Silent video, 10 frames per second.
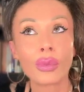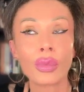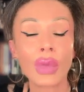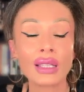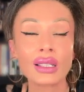
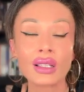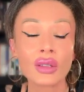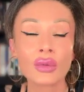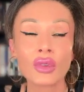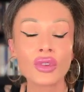And these
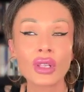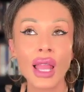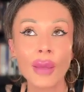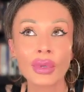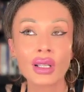are usually
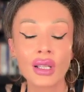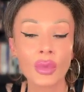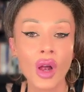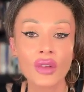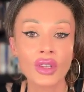happening
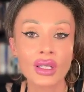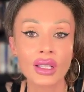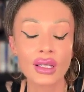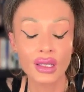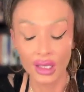
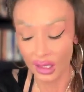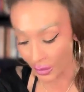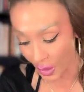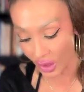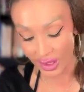subconsciously. It's not like the
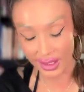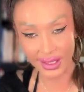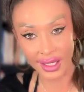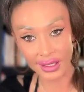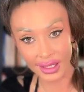person
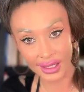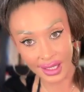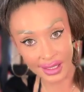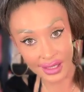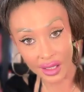saying these
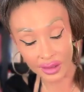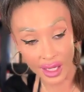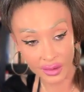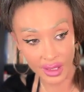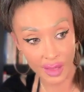things out
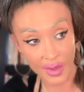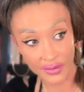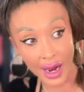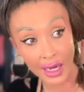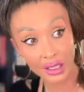loud to them.
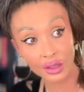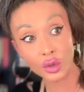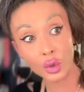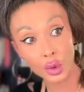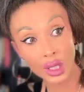If I can
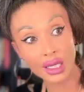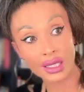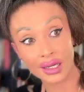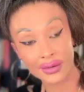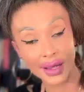do this
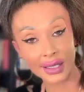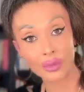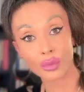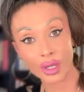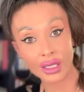and if I
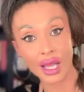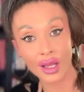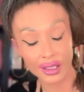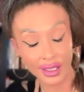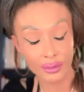can bring
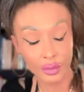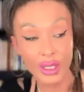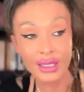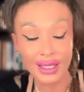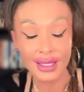
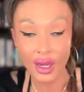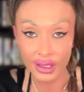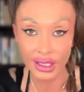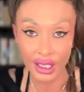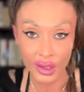this out
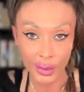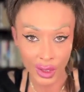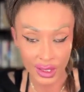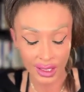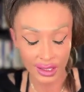in the other
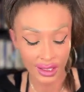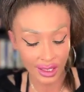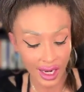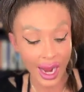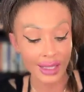person,
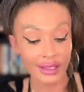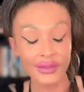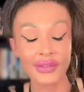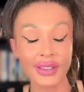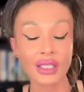then I can
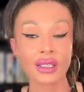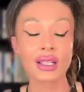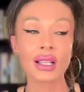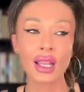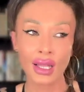feel this.